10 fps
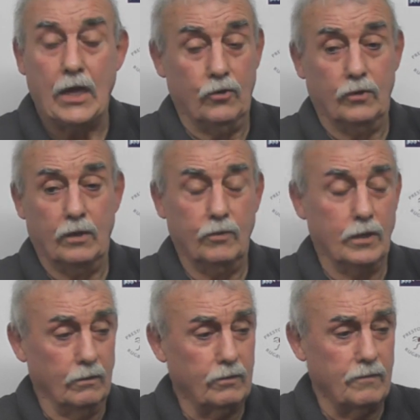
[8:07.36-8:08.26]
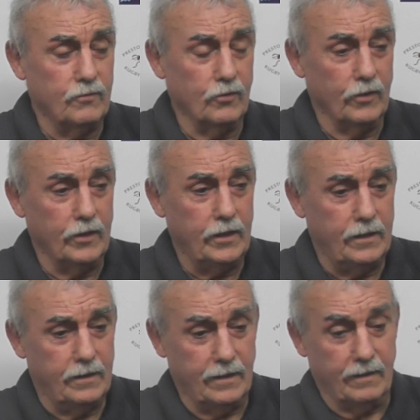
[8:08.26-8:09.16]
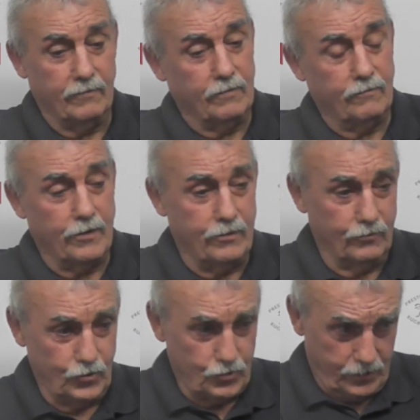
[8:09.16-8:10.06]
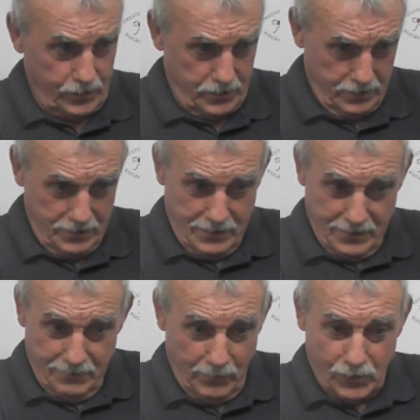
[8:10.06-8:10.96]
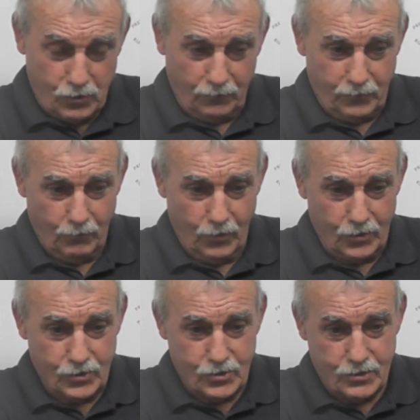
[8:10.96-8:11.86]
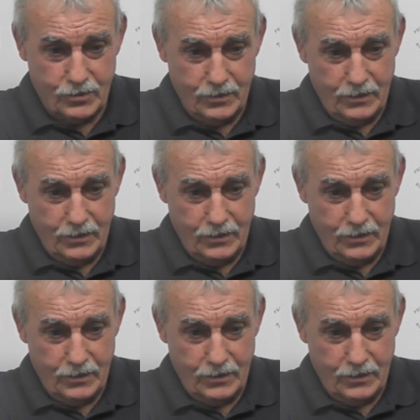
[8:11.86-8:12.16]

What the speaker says: I don't know what I'm looking for there. I'm very unusually mixed up for words.